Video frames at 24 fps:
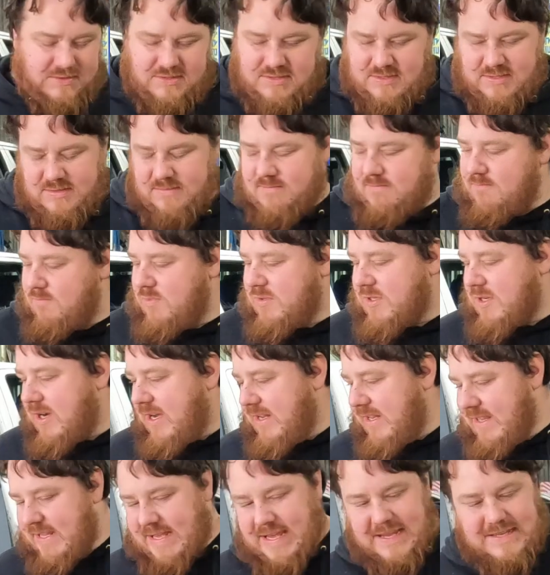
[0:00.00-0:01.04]
It was
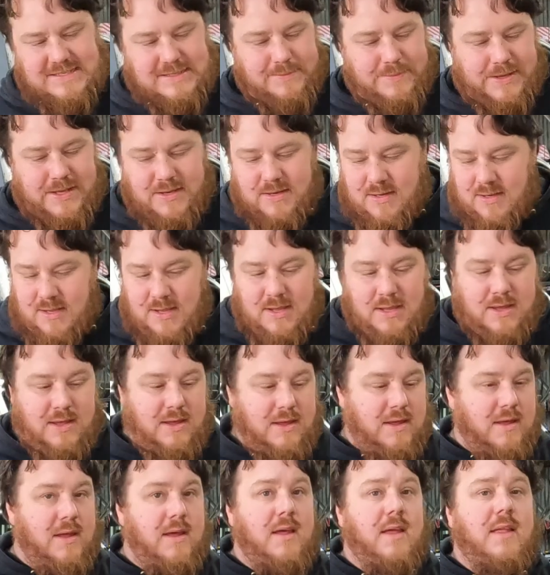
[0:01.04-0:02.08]
kind of the easy bit.
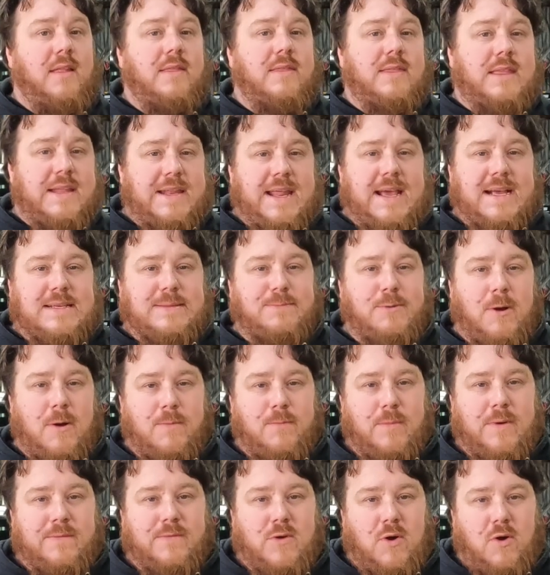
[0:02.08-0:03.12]
The next
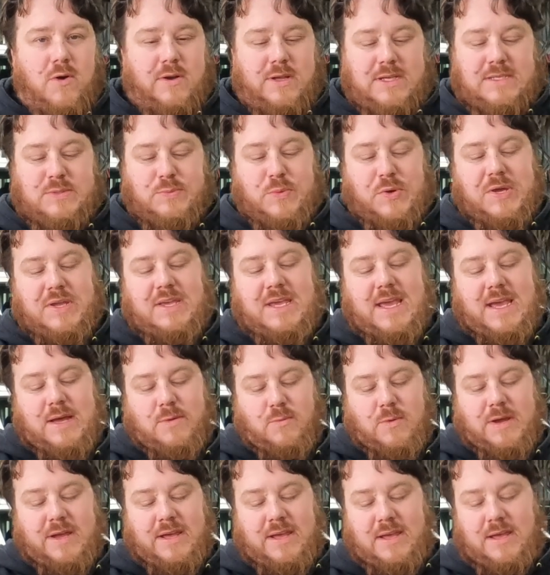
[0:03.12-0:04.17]
problem we've got is working
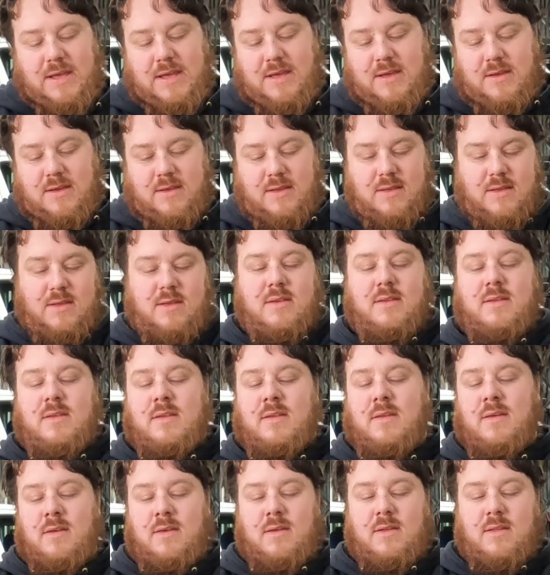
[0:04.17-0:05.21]
out where
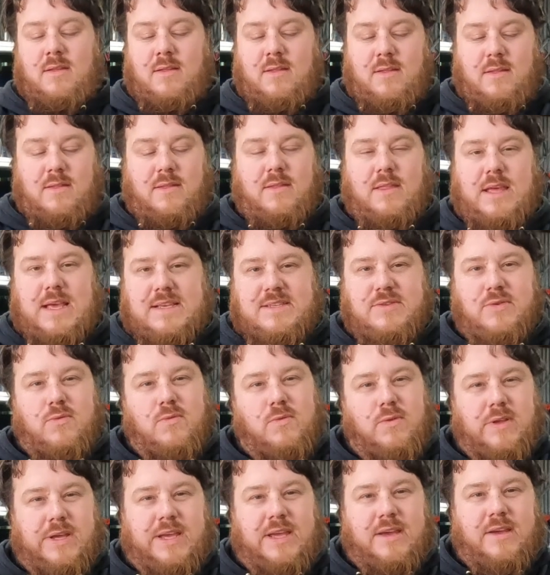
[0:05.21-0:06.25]
this
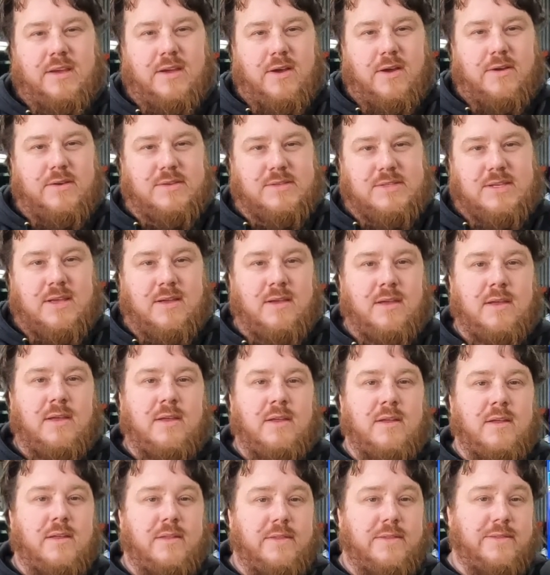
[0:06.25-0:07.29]
all here goes.
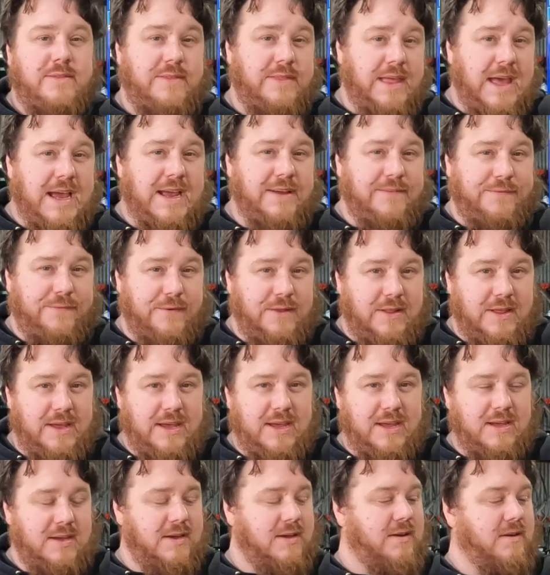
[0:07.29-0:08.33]

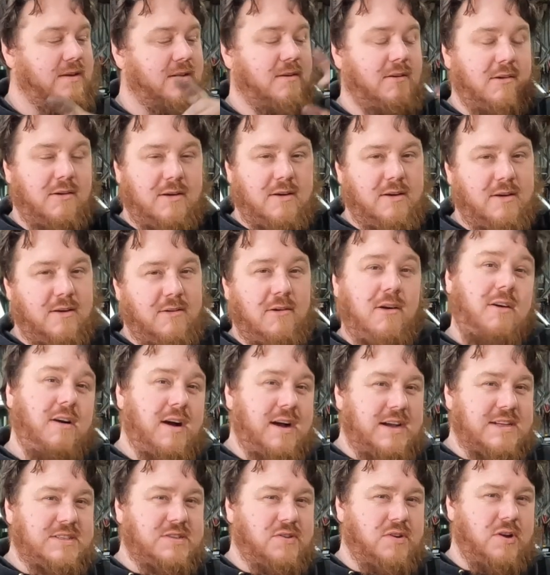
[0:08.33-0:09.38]
Thankfully,
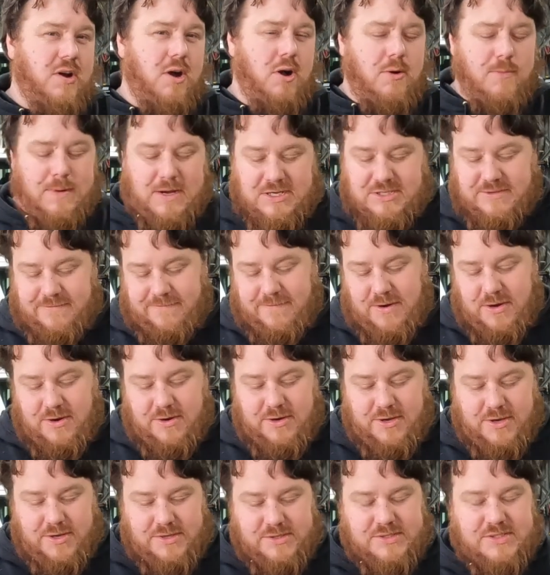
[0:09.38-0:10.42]
I took a whole bunch of
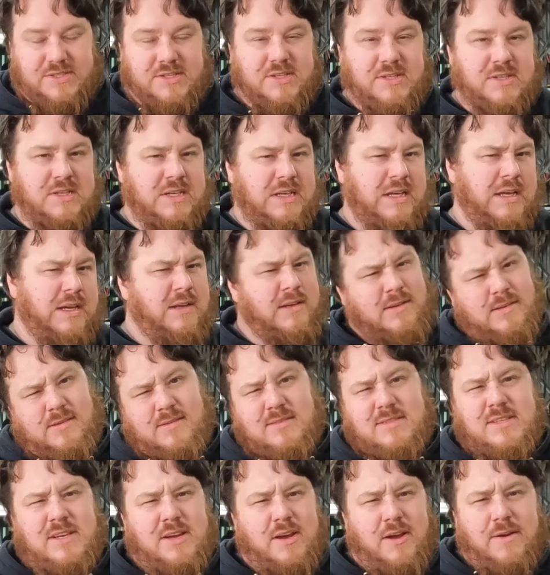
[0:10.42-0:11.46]
photos,
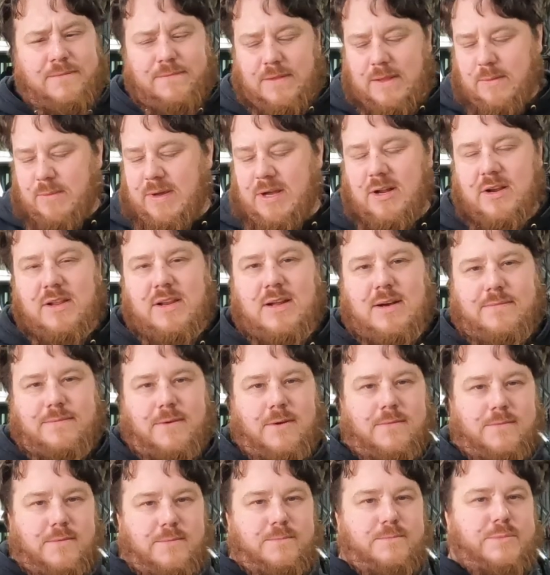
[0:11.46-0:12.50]
so hopefully we got enough
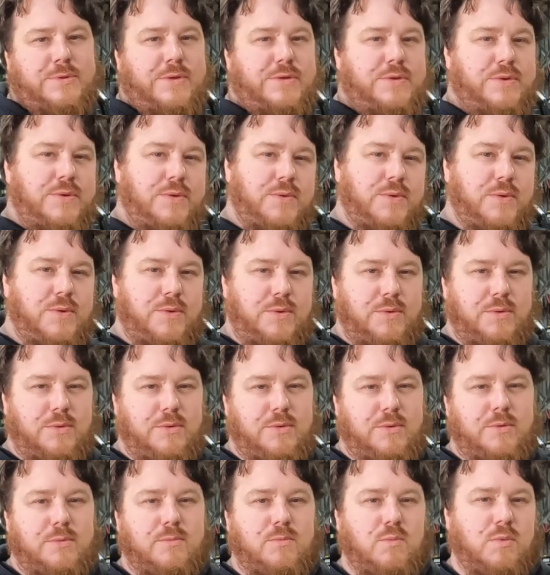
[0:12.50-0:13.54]
of them
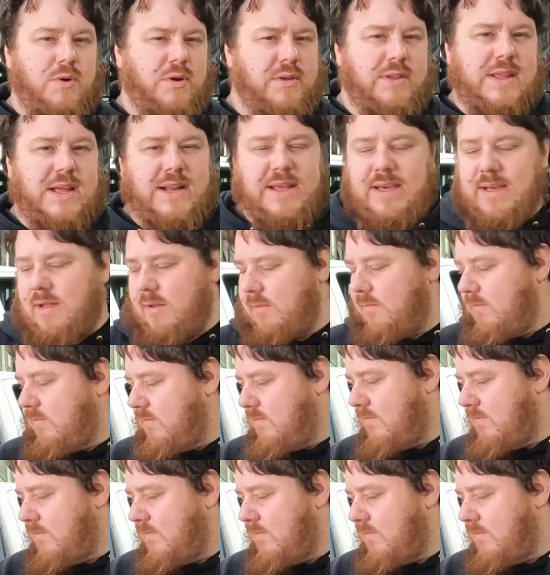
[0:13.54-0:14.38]
to work that out.